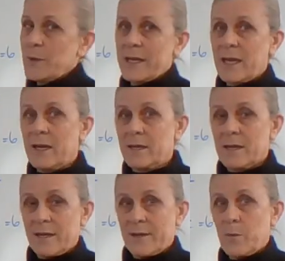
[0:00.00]
our
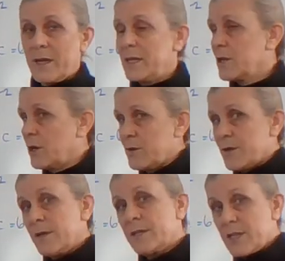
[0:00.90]
calculator. Away you go.
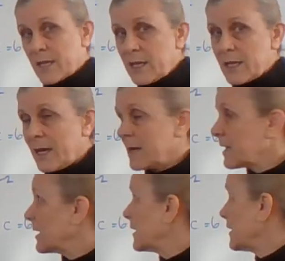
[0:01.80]
So get your
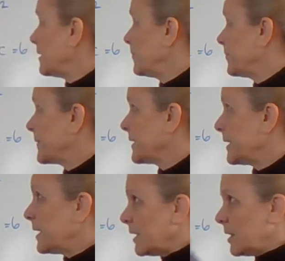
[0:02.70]
calculator.
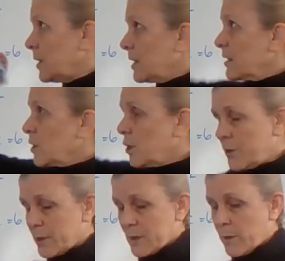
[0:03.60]
Go
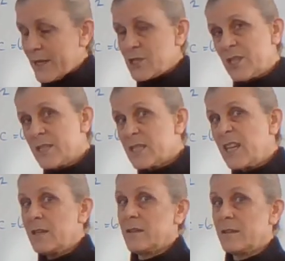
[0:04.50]
to equations.
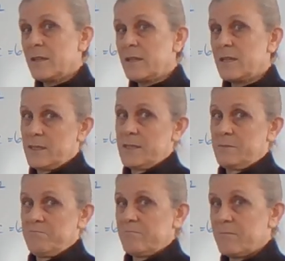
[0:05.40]

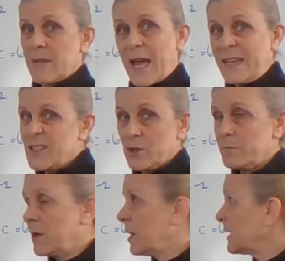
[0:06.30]
It's 8
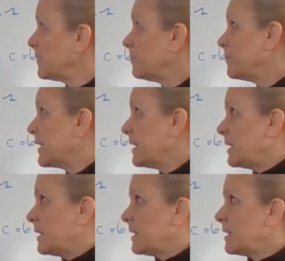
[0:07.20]
on mine.
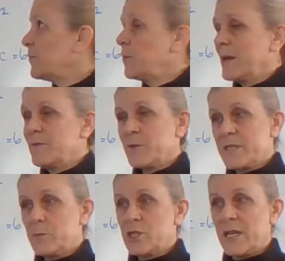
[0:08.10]
F1 for
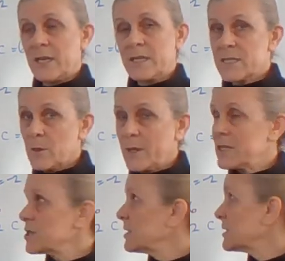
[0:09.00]
simultaneous
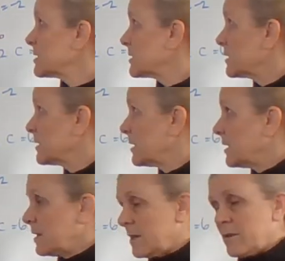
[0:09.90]
equations.
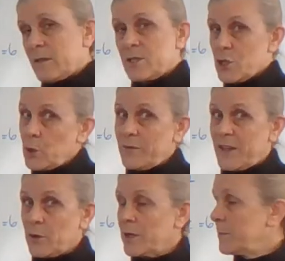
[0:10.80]
2
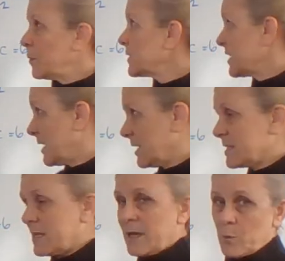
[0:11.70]
variables,
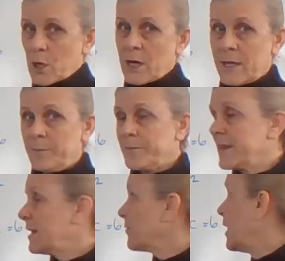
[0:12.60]
x and y.
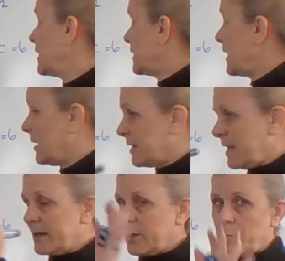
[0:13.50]
Right, now in
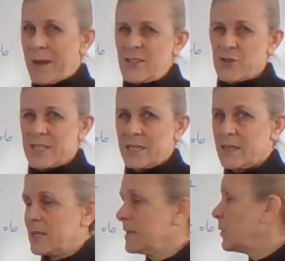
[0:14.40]
that little
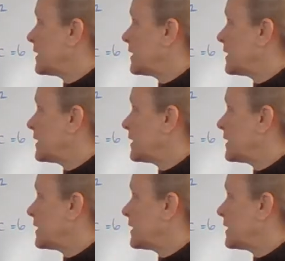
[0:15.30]
matrixy thing, we